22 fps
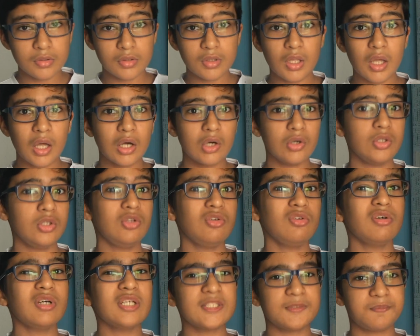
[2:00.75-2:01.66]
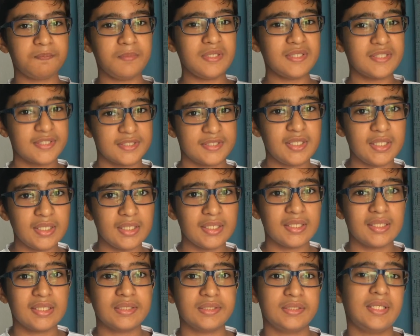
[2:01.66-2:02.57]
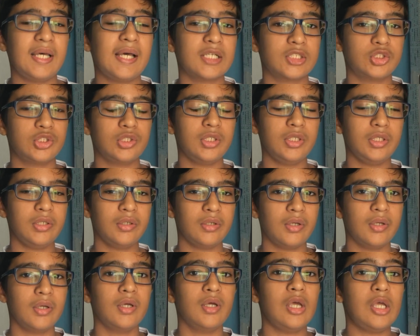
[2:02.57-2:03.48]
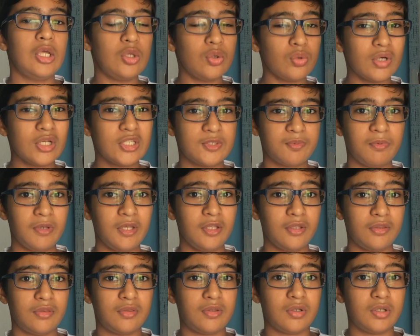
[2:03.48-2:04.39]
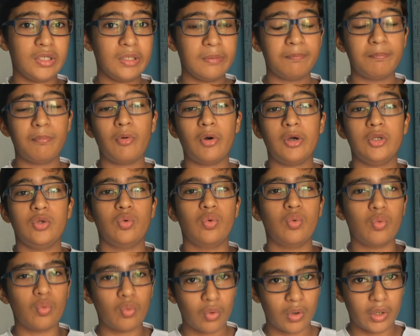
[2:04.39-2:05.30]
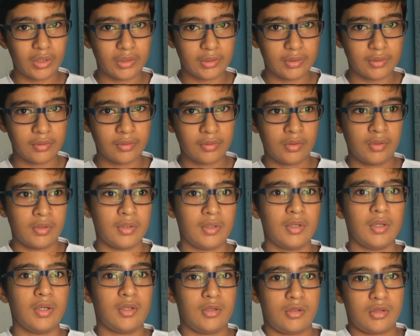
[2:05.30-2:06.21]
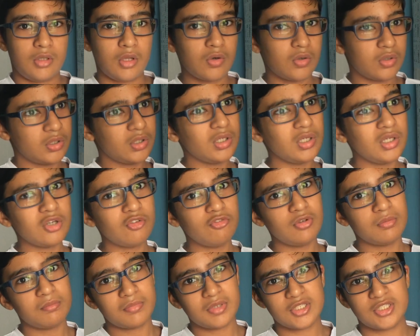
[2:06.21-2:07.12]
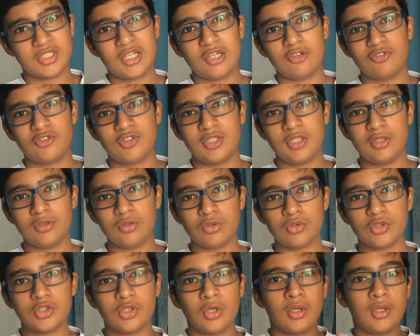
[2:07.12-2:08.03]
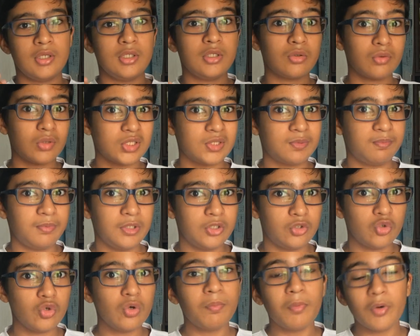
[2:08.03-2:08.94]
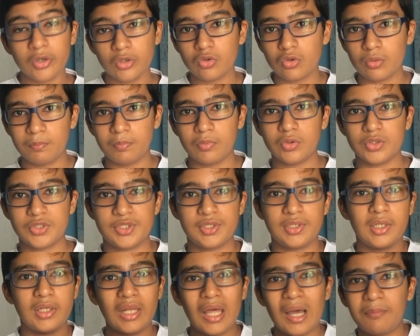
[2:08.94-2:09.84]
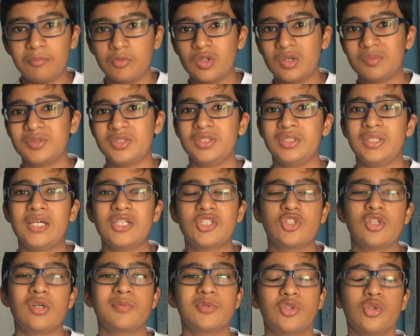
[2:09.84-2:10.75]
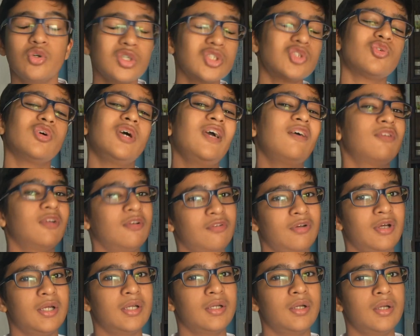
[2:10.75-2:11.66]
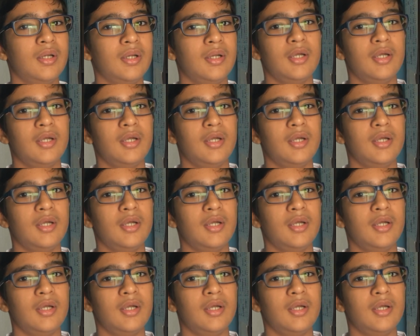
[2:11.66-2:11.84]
Now USB-C is actually USB 3.1. Now earlier we must have seen those USB 2.0 ports in our laptops and desktops. Those were everywhere.